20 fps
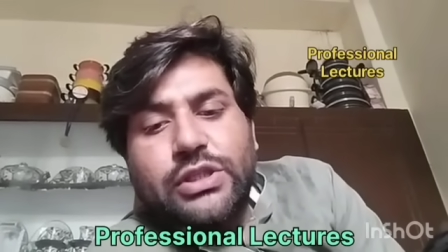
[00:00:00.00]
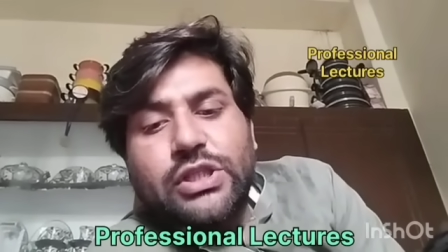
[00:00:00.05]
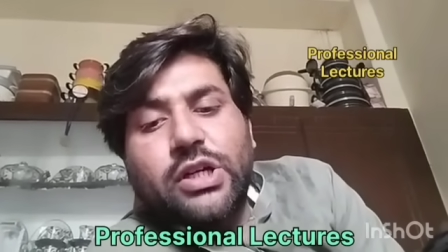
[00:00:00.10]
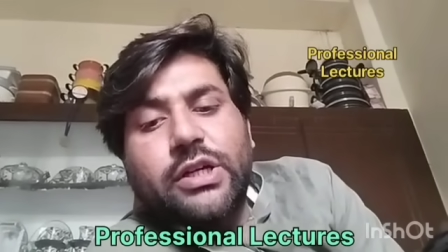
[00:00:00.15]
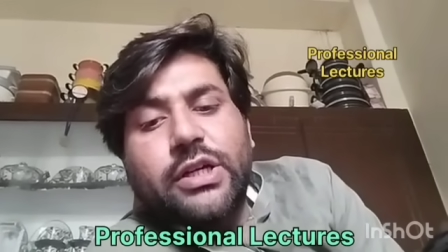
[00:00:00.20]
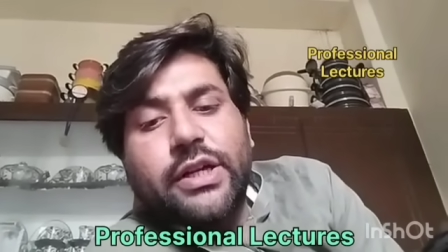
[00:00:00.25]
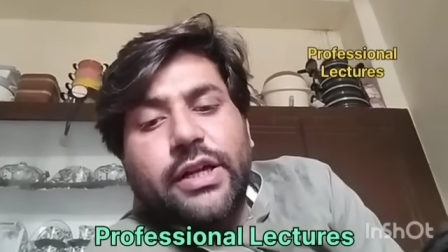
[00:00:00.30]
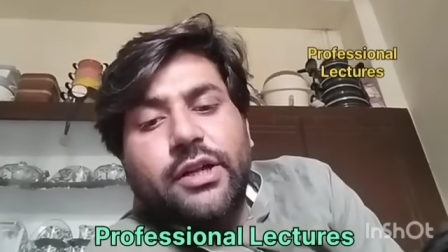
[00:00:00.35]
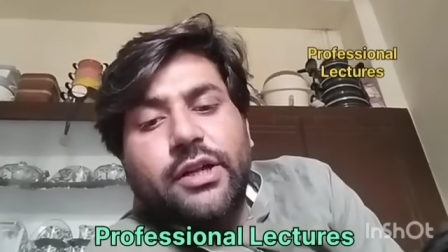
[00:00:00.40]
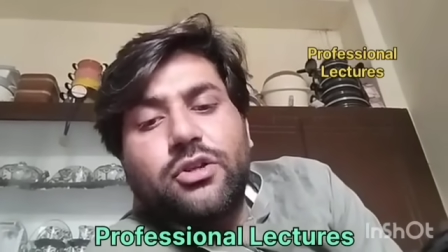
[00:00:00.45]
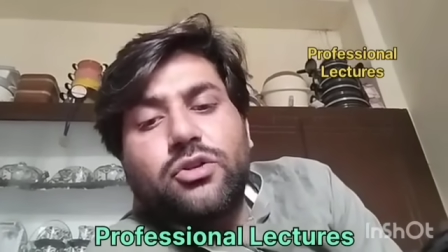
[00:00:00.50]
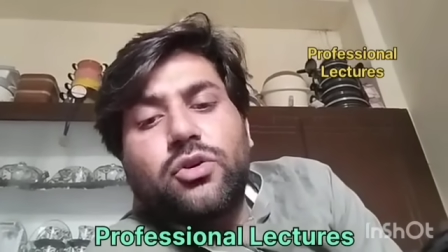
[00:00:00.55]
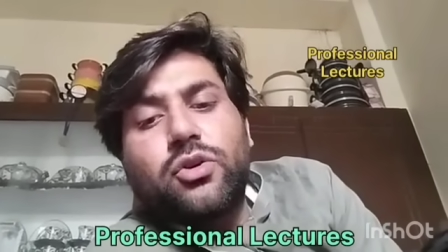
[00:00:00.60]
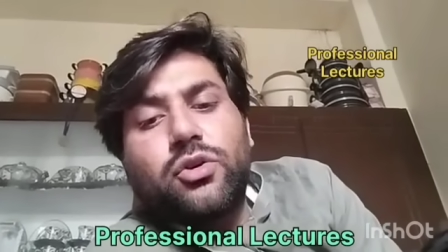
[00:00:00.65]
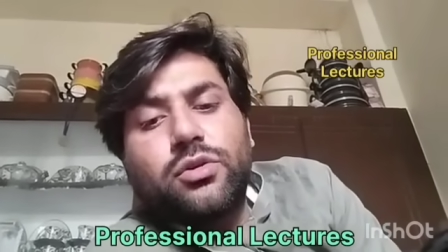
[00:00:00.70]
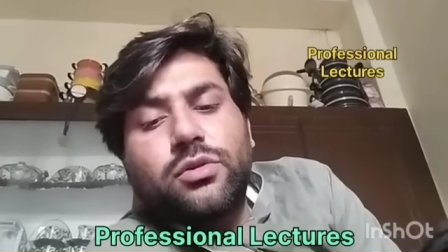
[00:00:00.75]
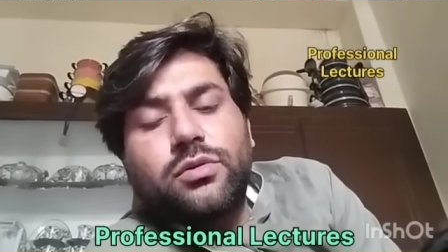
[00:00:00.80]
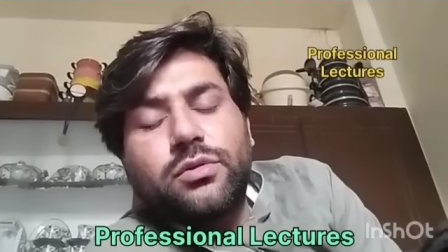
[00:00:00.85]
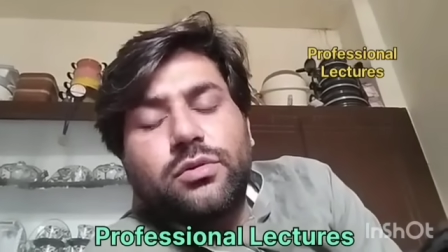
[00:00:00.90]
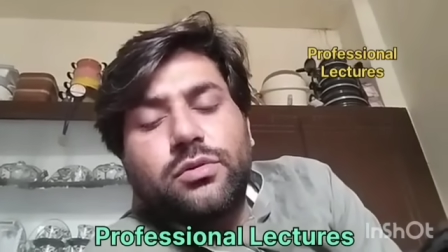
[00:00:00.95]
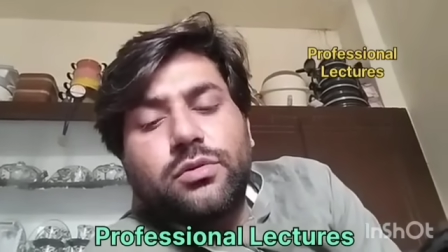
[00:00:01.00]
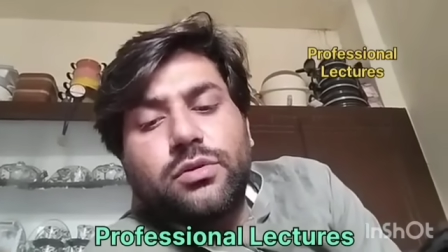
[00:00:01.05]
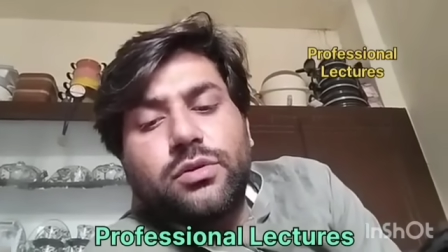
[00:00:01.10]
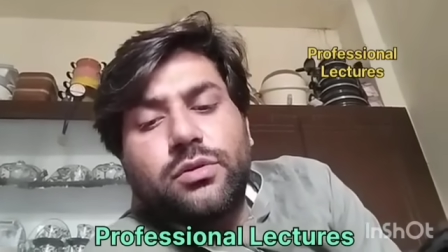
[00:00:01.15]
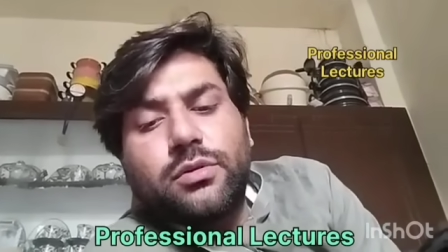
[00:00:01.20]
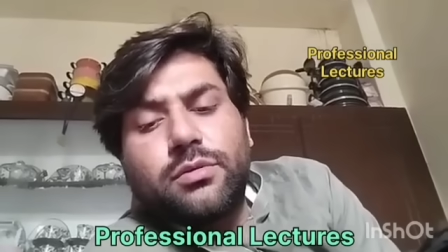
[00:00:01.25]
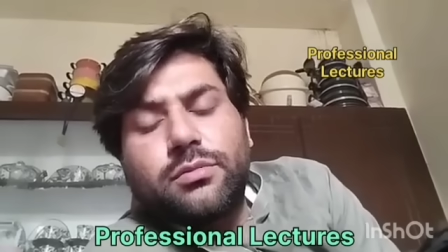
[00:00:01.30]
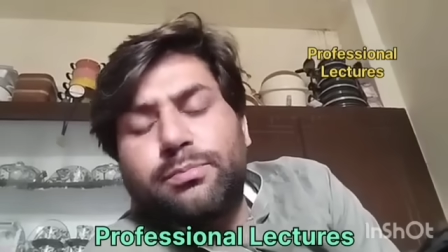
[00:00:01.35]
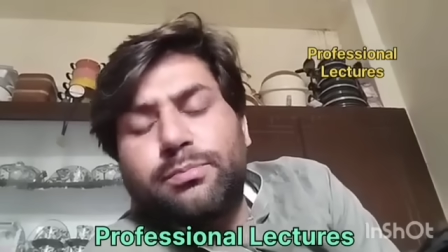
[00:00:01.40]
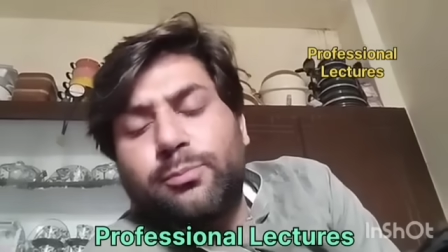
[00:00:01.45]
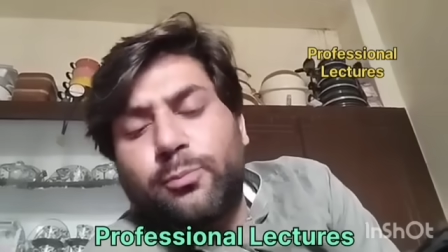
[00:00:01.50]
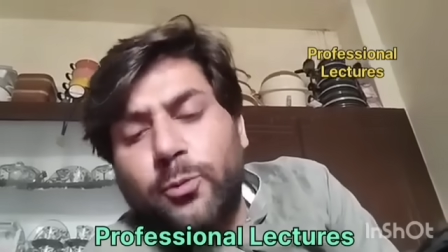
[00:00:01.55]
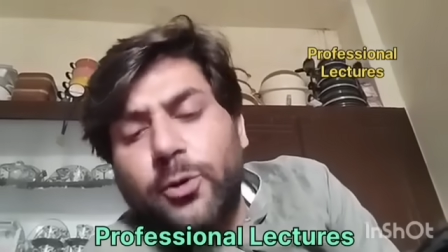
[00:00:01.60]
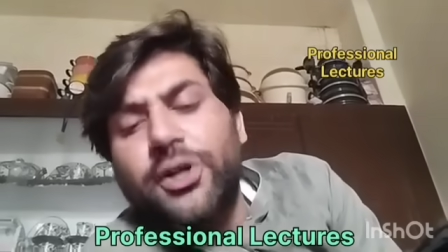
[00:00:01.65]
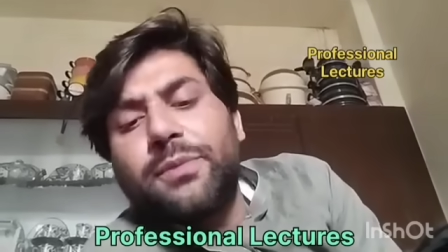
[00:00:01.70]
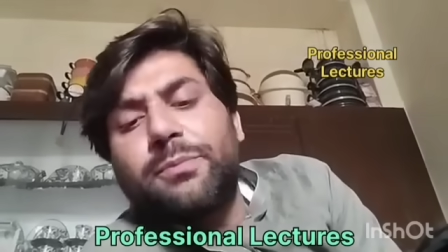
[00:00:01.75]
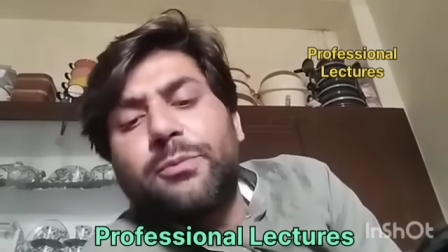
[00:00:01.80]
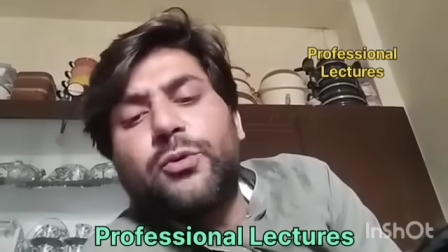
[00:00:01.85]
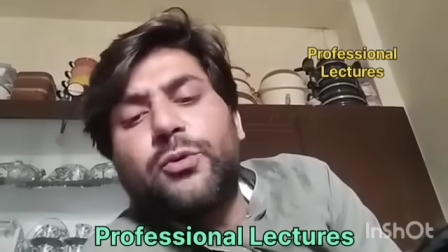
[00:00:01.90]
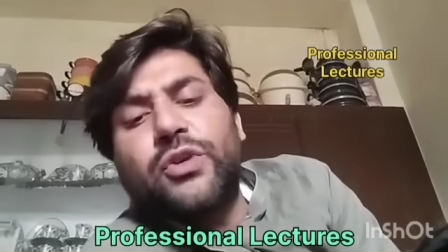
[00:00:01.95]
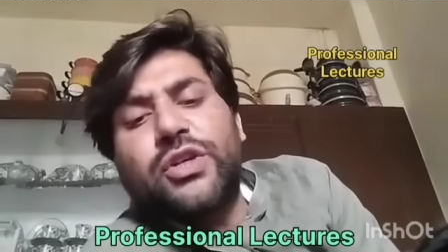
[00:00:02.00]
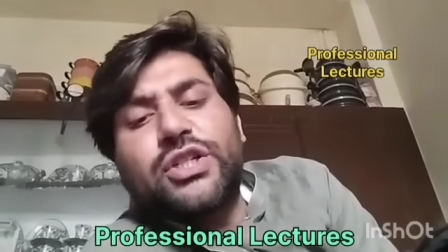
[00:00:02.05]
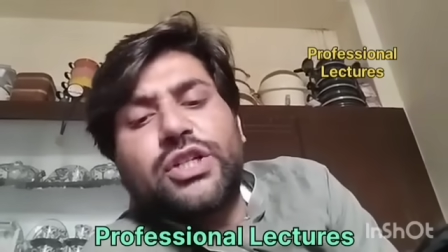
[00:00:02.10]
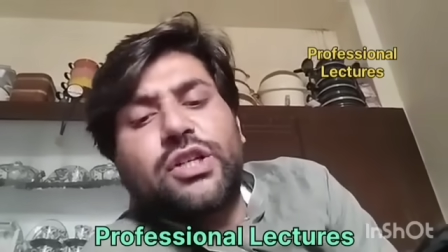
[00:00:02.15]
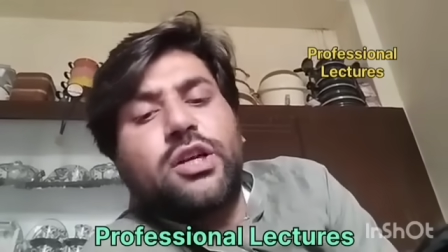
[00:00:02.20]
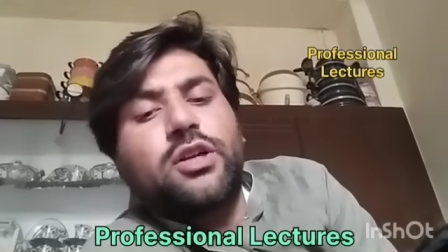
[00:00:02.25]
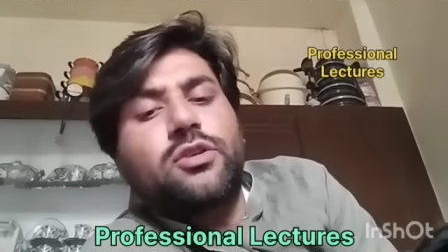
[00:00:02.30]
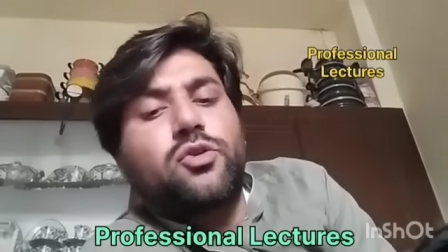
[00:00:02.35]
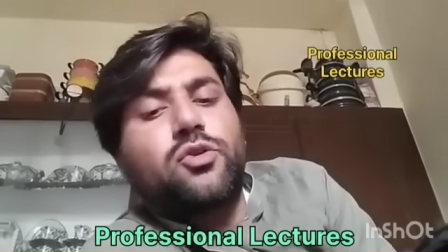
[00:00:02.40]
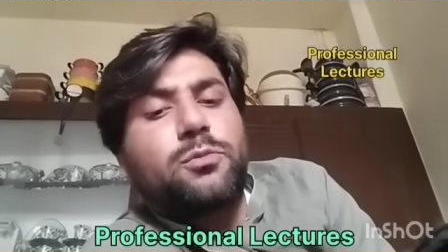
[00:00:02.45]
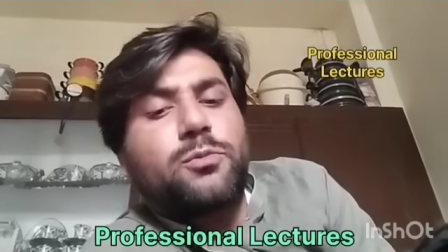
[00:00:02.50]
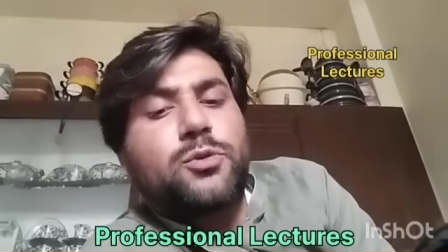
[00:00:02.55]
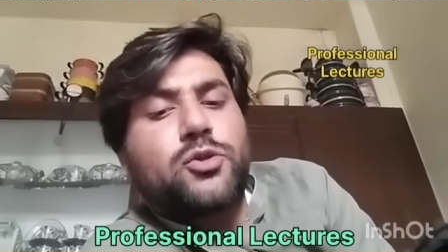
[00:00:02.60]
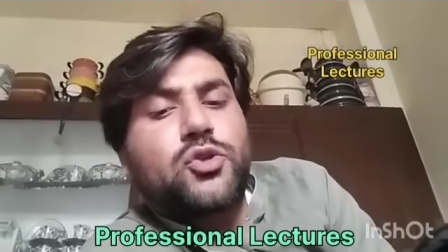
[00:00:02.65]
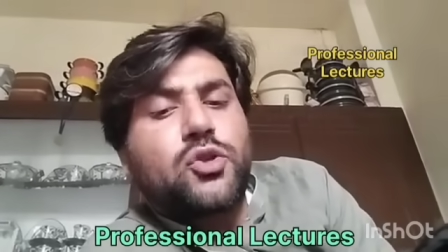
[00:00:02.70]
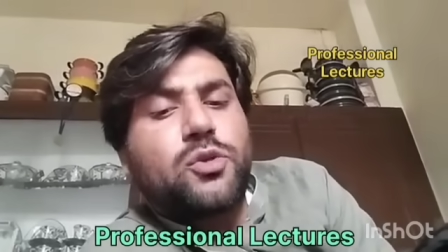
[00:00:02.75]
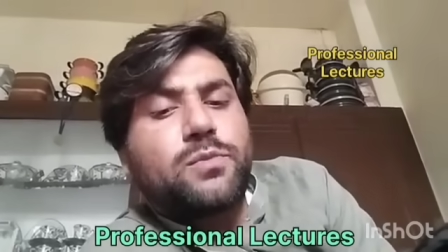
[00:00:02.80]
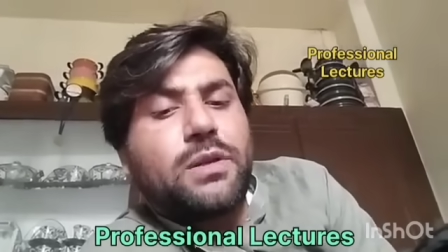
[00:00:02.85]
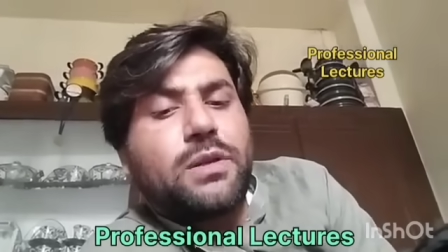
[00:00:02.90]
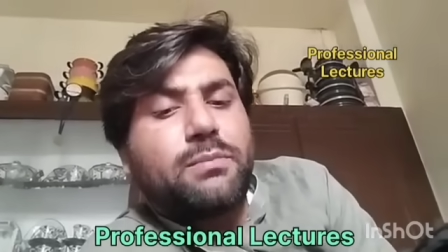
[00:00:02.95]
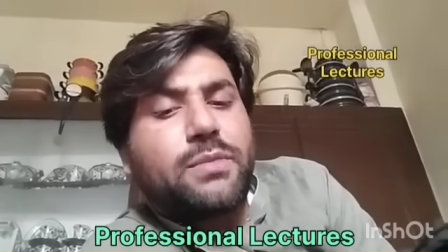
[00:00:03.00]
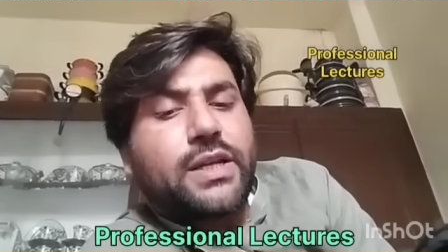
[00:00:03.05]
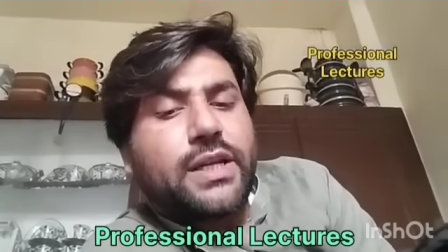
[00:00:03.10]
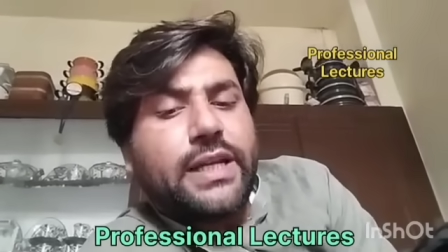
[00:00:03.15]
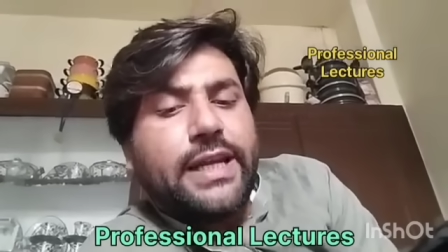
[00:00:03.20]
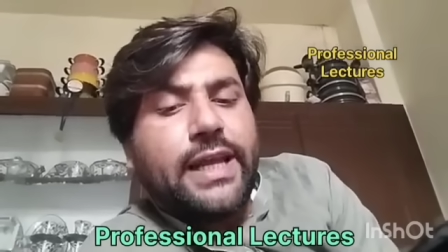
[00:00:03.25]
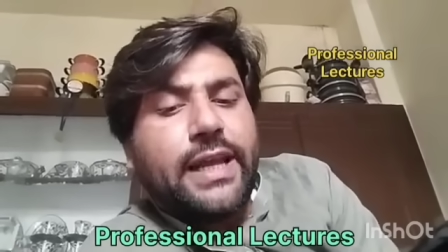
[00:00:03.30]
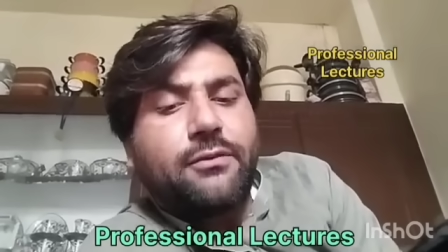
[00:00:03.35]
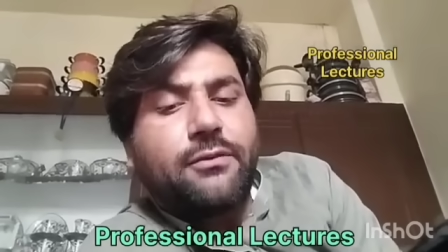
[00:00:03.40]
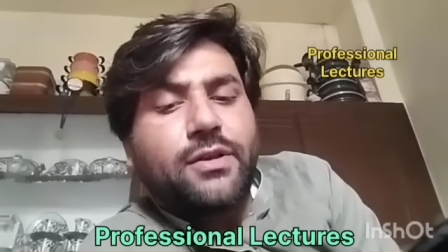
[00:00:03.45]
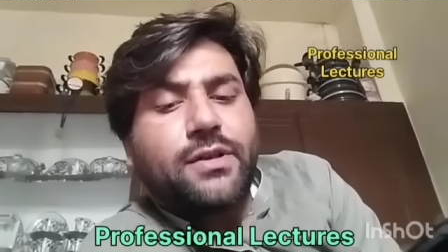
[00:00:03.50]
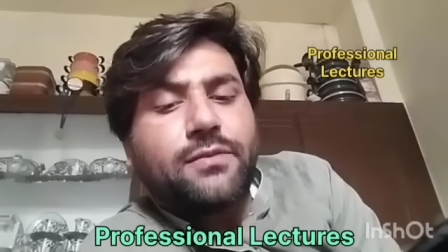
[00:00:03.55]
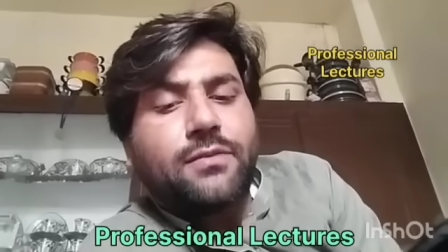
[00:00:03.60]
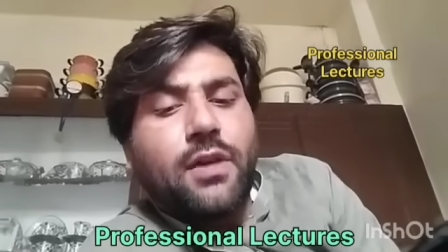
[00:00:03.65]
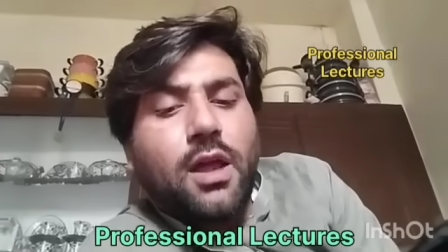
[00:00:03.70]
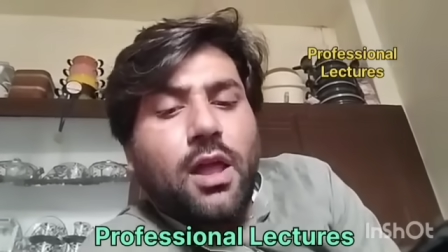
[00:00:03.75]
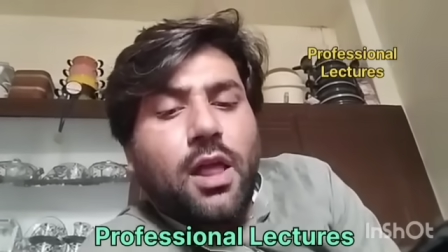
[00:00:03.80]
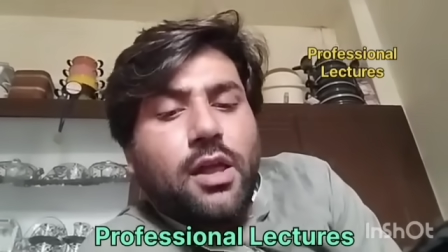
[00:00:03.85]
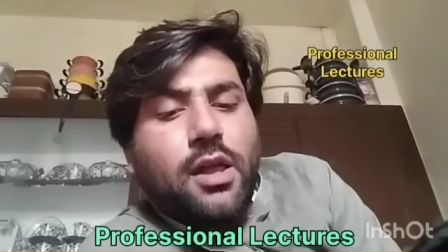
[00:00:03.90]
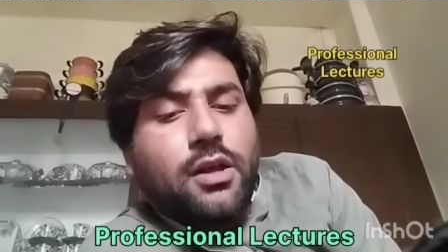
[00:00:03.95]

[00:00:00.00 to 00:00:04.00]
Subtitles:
occur in point mutation on chromosome number 11.